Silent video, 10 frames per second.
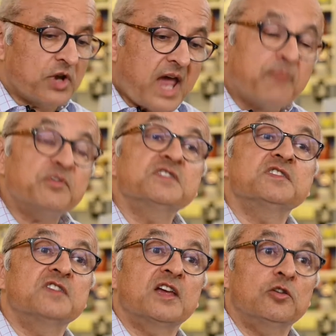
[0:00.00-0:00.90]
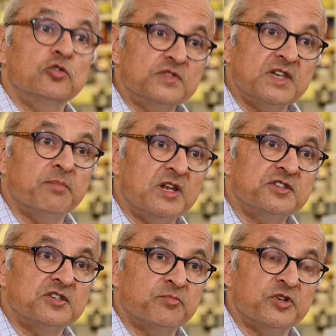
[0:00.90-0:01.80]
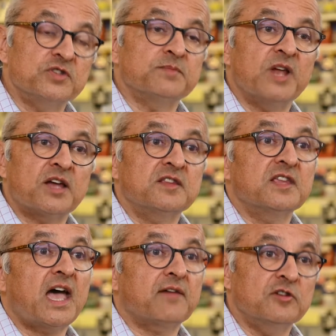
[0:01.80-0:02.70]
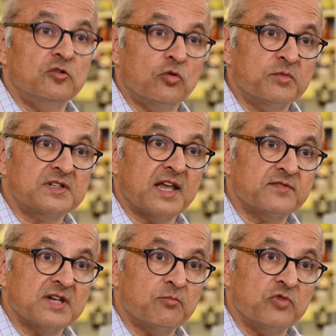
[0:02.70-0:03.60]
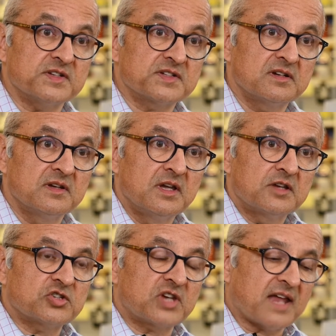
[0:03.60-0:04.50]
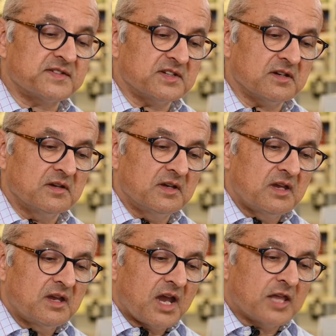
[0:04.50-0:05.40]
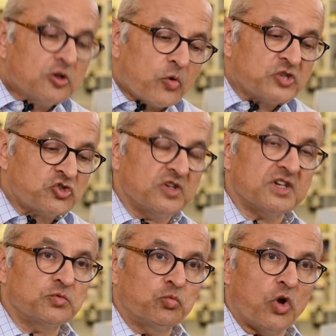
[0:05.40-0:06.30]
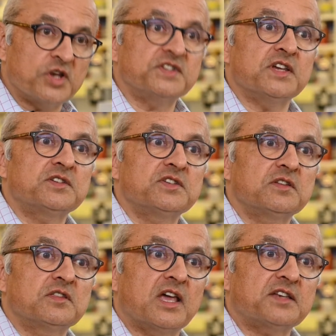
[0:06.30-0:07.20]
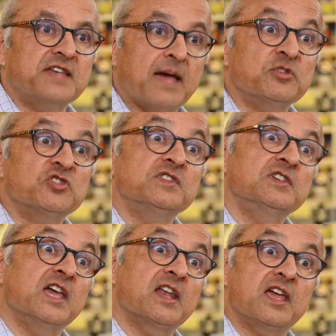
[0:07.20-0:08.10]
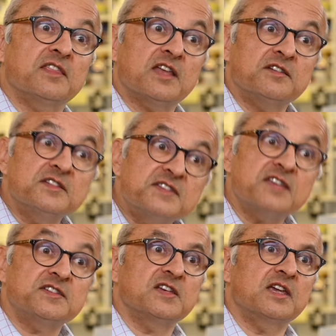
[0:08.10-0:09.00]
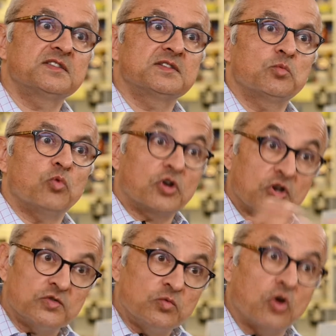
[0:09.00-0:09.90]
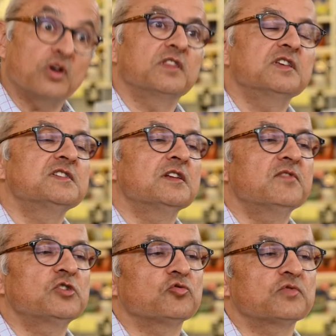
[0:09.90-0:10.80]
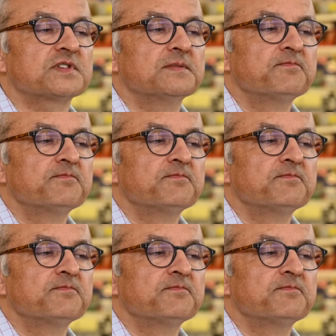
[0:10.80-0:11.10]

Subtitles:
what happens is they lose their ability to produce blood and they have enormous lifetime risk to cancer. And the question is, what is it that damages the DNA that necessitates what goes wrong in these individuals?